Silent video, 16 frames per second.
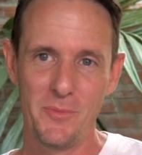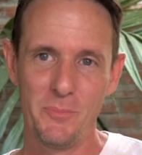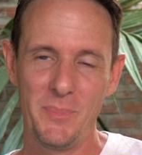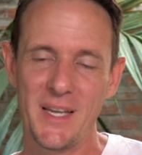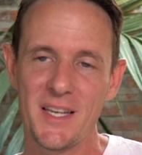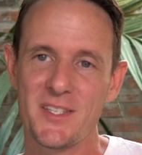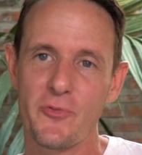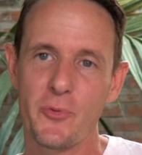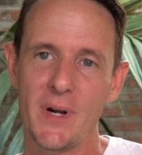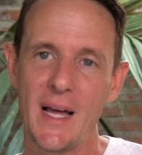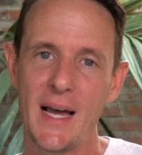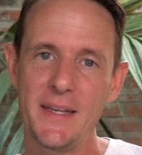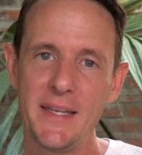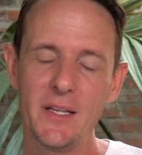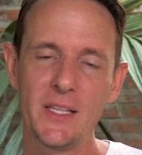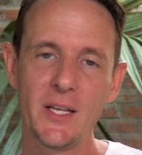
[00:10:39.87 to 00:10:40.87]
Because if we're
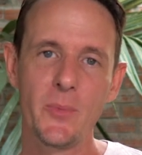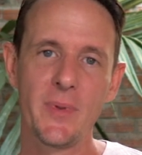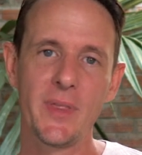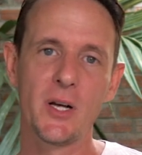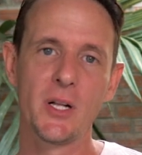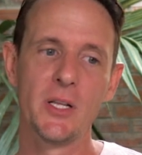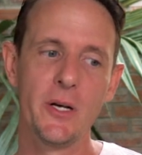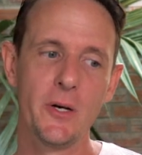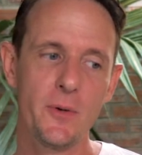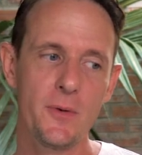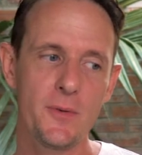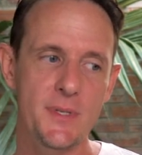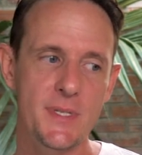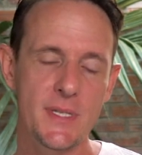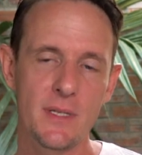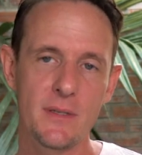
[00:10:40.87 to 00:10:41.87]
not dealing with a
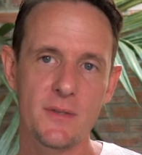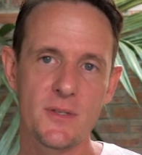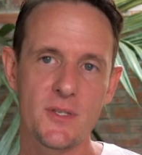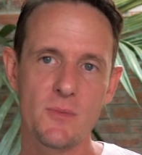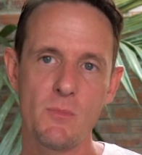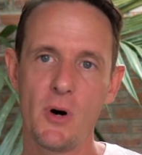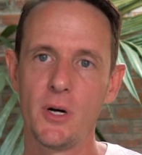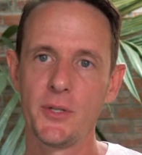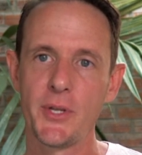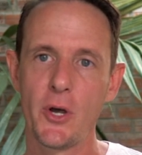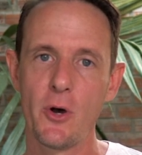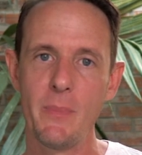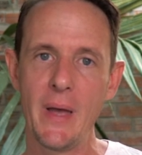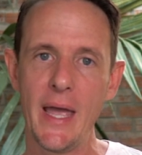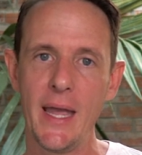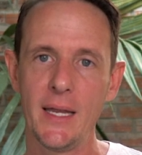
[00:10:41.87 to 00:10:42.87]
closed, small
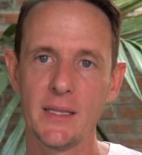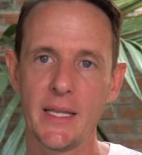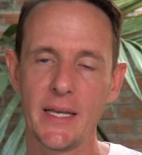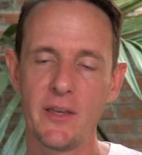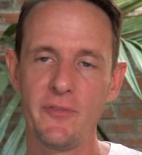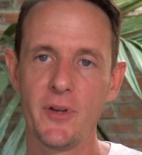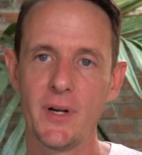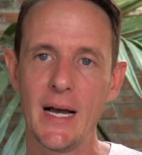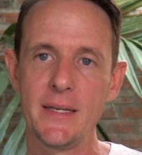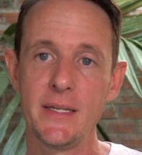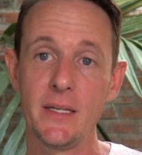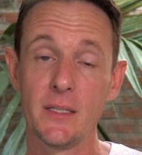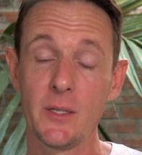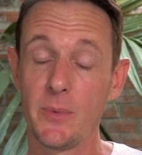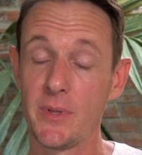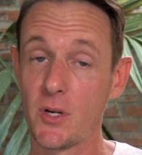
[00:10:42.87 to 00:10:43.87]
domain, like if you're not
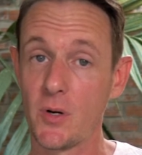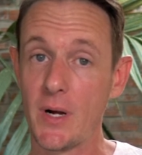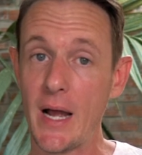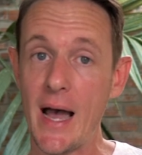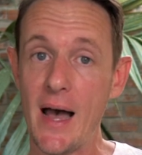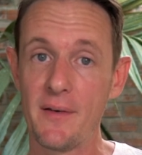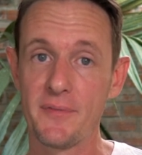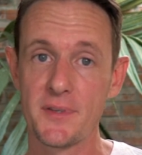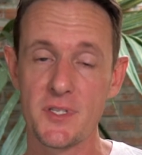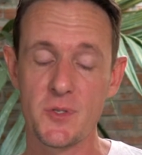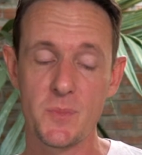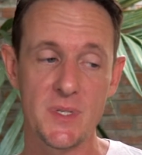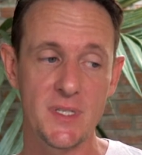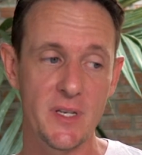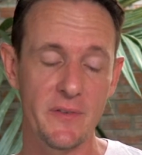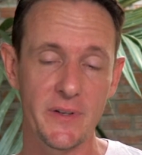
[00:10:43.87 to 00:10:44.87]
dealing with a craft
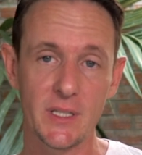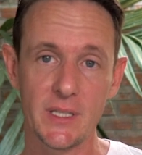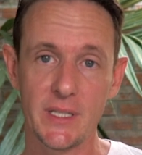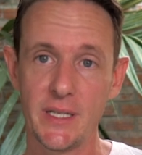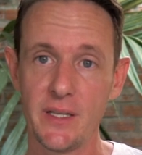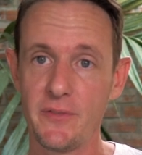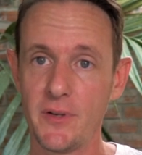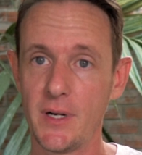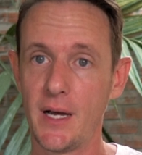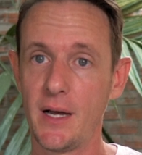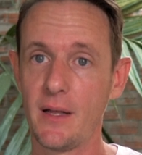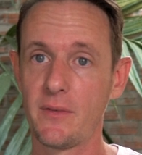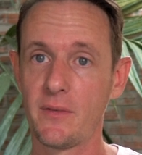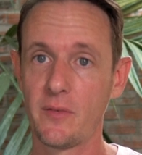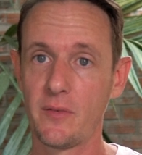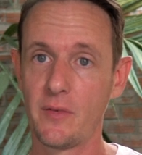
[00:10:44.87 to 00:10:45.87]
specifically, if you're
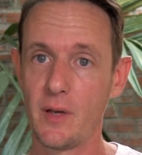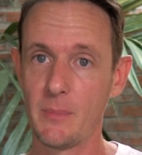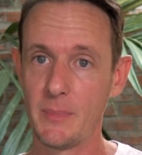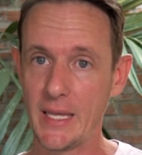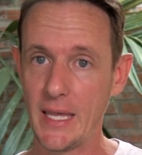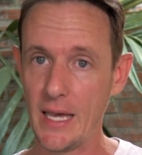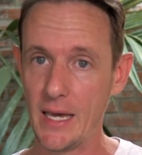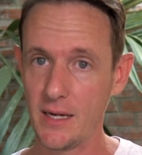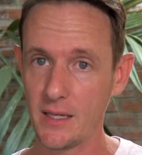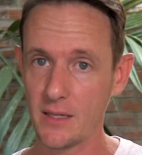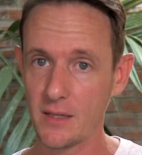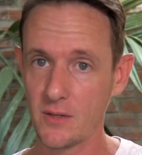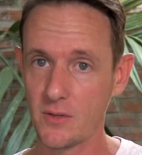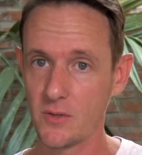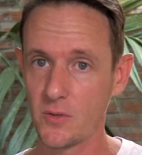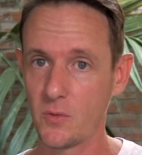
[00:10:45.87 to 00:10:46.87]
not a mechanic
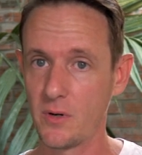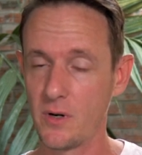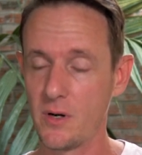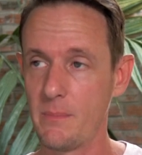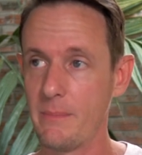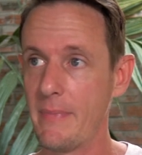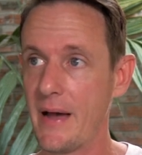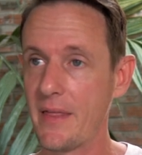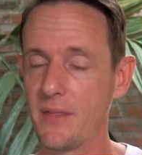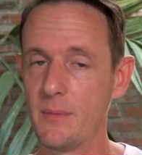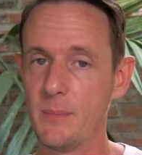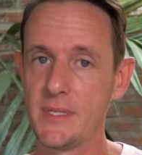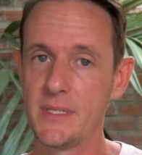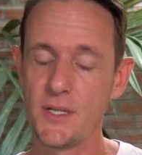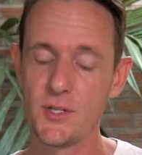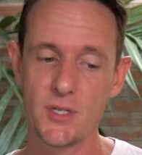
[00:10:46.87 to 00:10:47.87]
or a
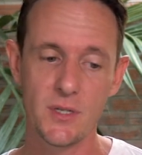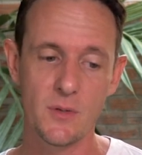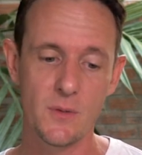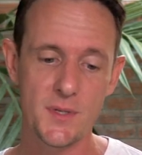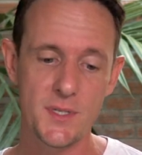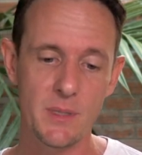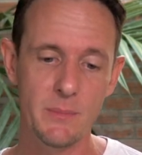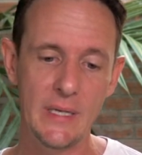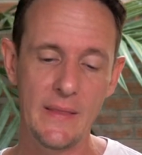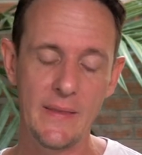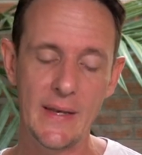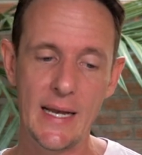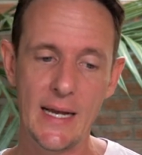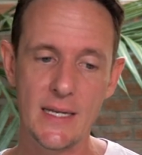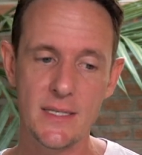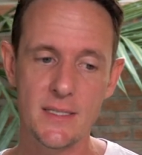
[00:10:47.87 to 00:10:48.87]
mathematician or somebody
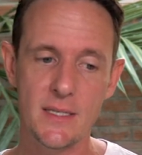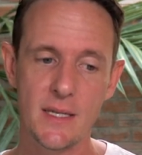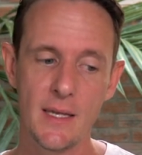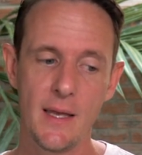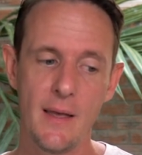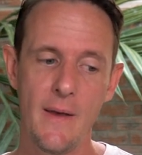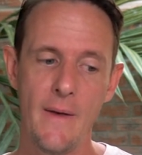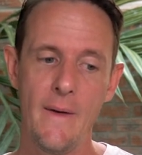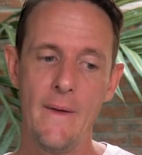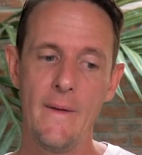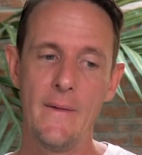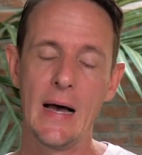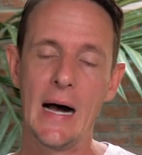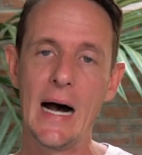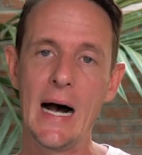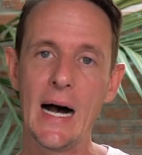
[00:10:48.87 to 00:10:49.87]
that has
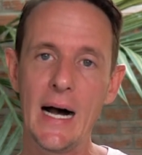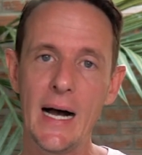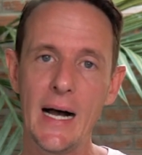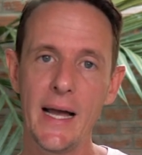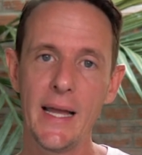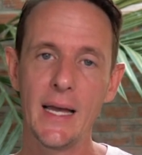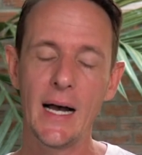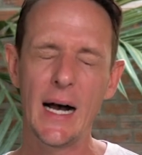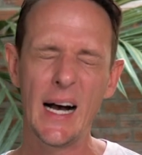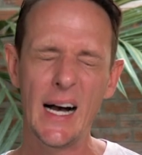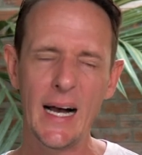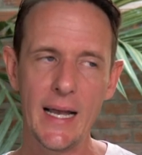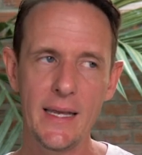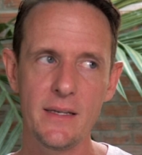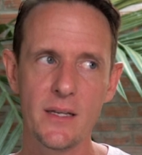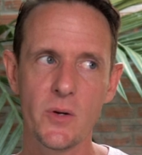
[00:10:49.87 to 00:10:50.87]
a
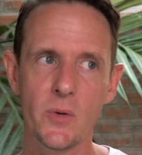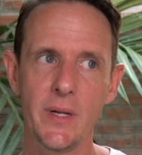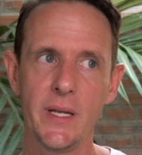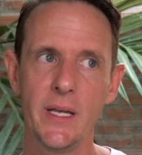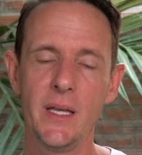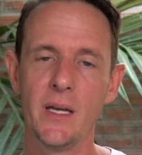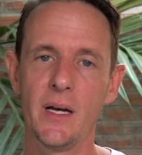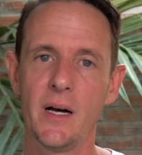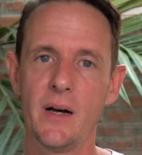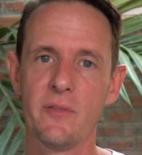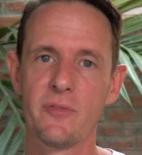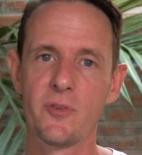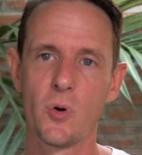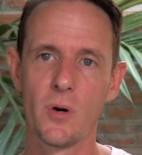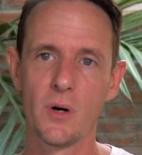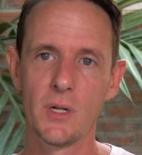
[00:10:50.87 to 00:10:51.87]
high degree
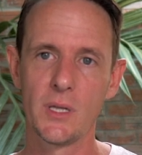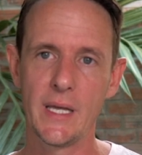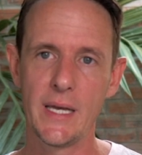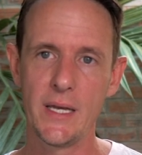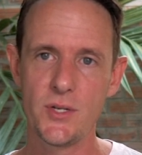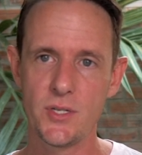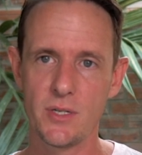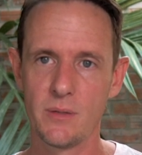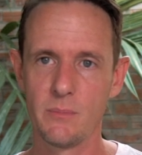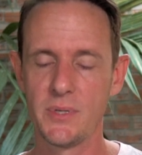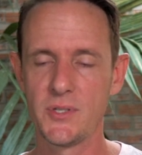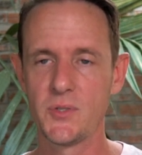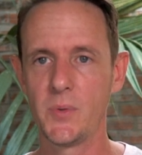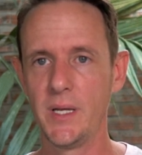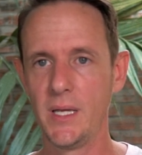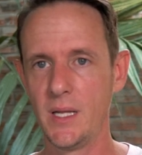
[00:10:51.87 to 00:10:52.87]
of correlation
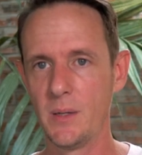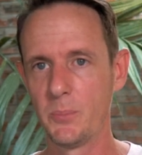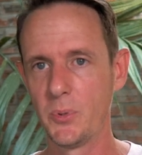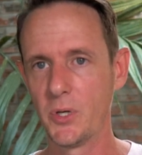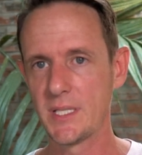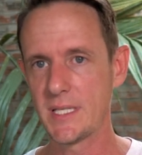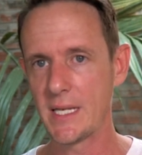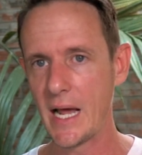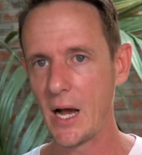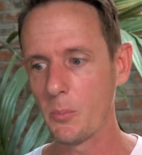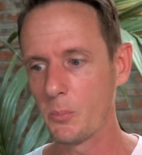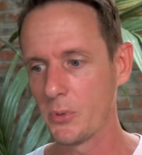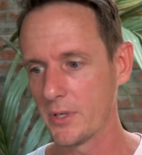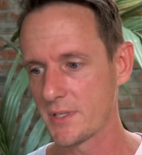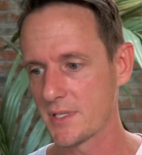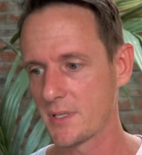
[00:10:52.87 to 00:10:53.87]
between inputs and
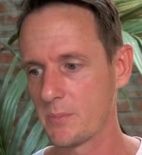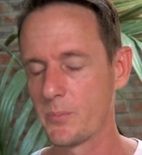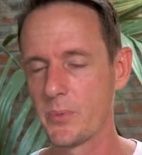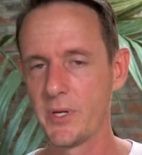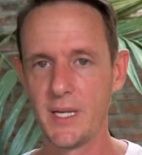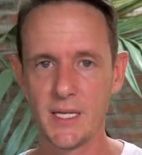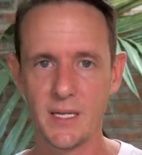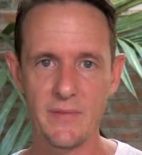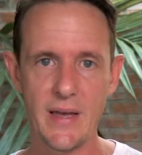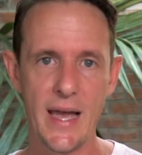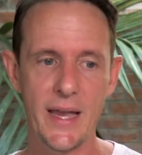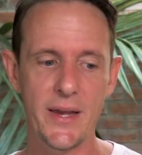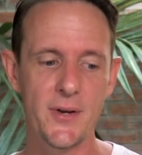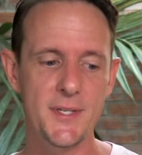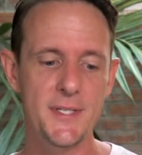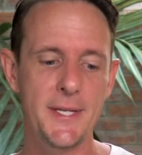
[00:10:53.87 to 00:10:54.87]
outputs and predictive
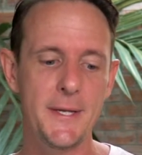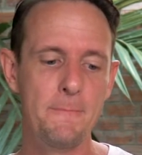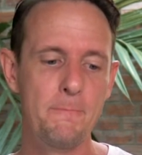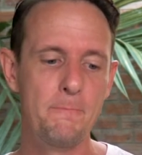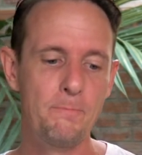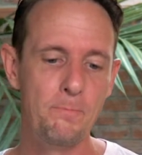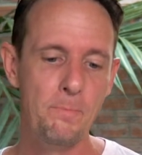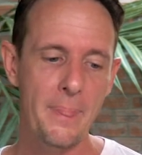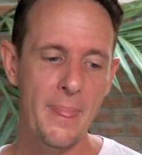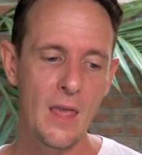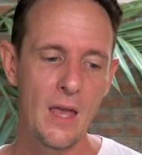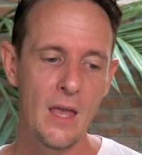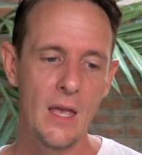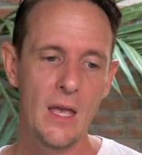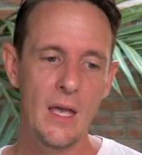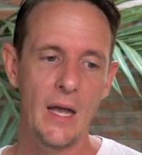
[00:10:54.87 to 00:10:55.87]
accuracy,
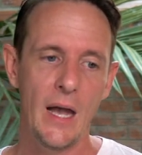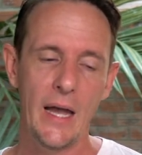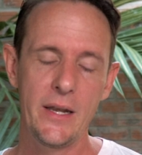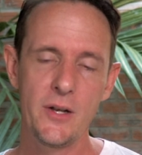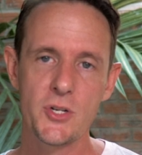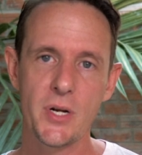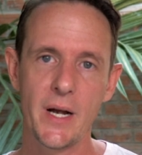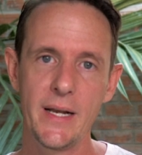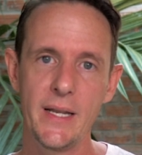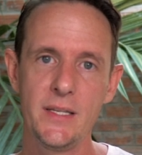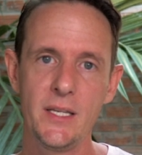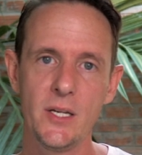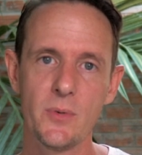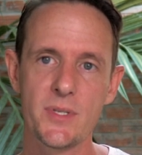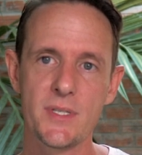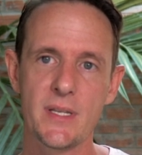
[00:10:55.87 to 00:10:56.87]
and you're trying to
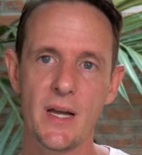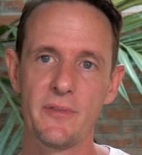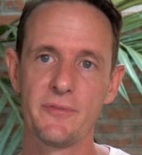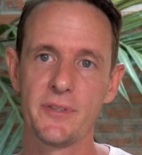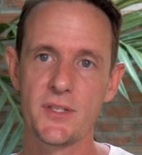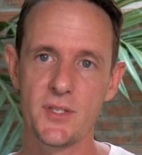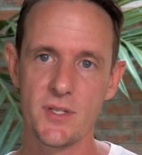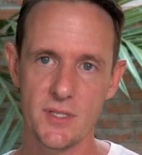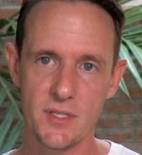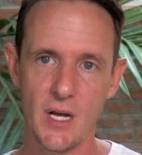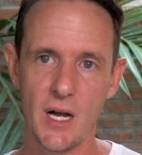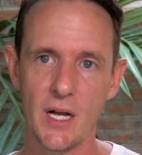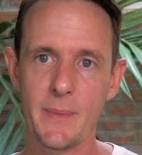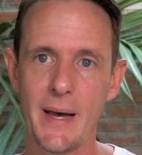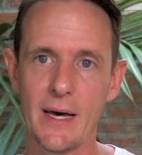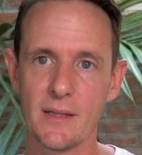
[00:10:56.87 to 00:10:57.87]
deal with stuff, let's just
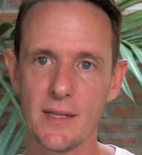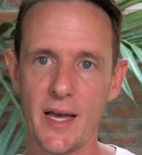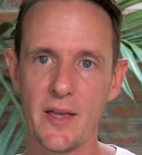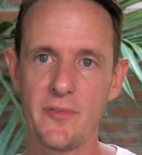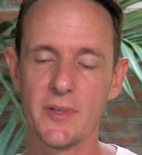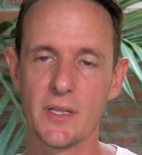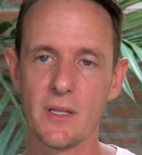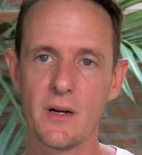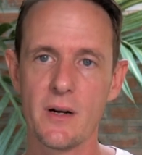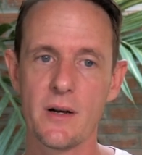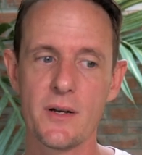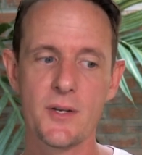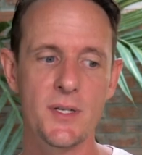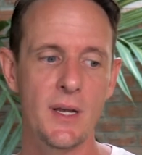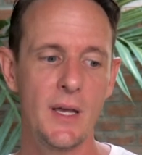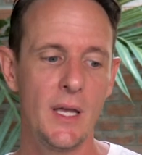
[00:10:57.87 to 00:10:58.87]
talk about life at
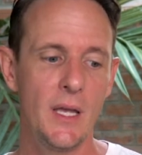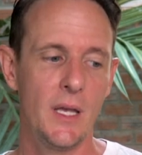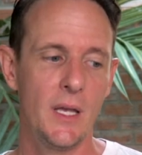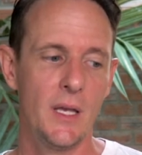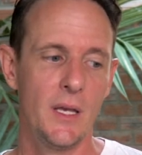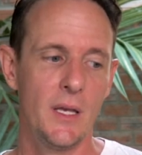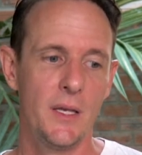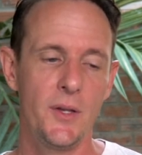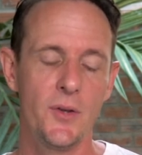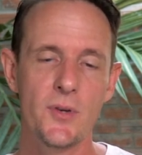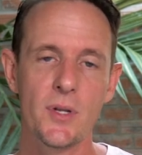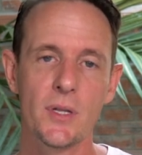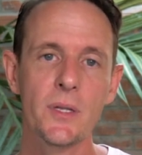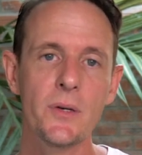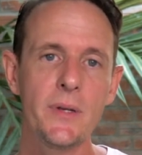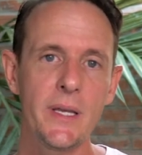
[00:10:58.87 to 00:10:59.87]
large, you're
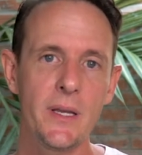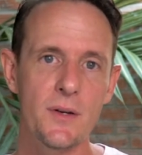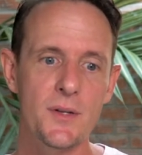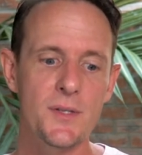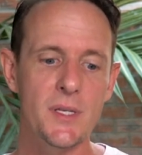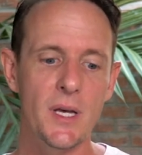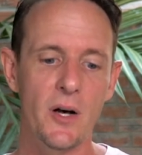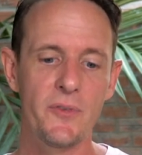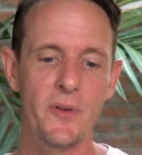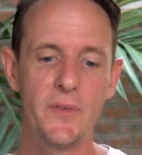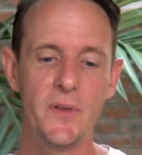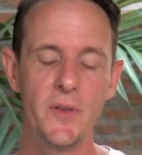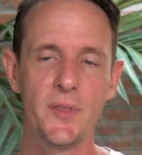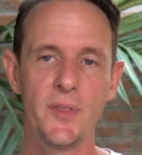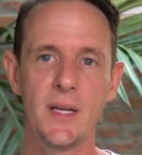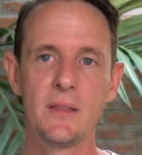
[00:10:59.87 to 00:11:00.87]
deluding yourself if
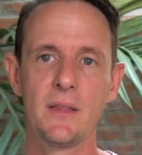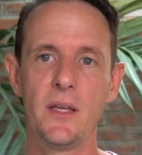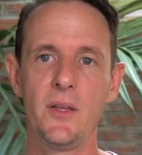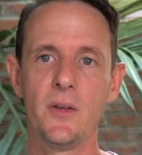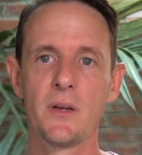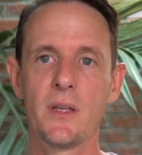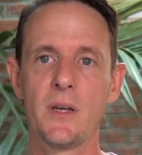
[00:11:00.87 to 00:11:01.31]
you think that you're